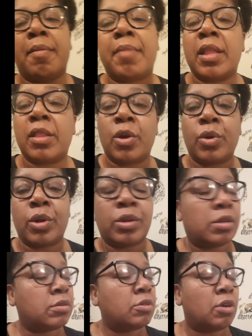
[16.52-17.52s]
my
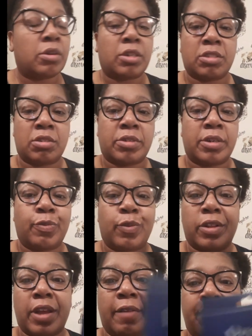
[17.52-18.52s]
local Kroger store
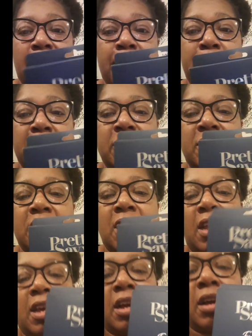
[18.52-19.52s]
for like $5,
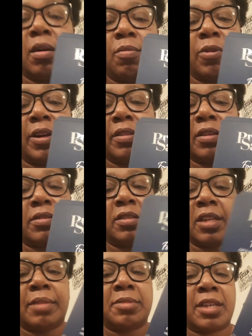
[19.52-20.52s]
one of those
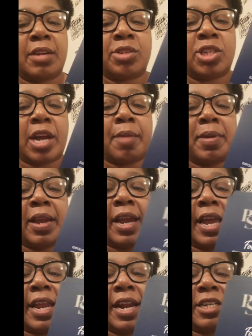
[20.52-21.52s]
times that I was shopping,
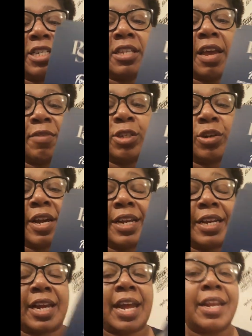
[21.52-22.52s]
and I just haven't tried
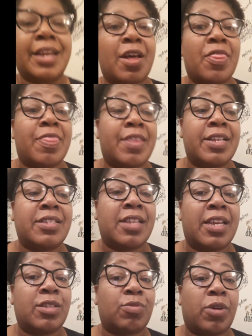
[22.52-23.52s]
it yet. Now, this
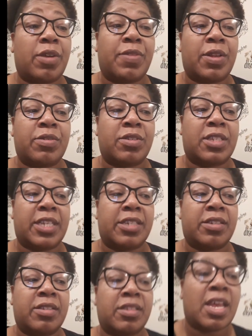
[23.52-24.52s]
is one of those
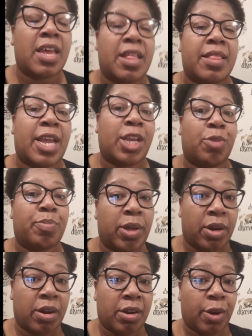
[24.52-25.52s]
deals that you put
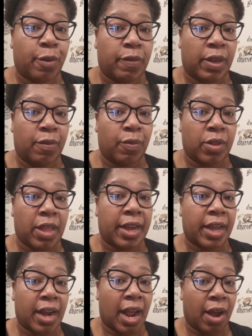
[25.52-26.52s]
it on your feet for
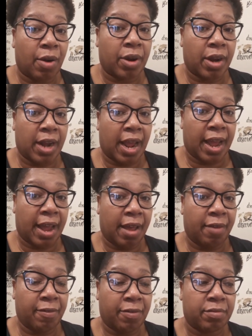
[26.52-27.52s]
like an hour and a
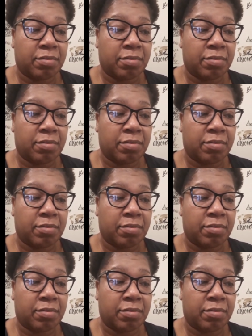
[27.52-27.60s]
half.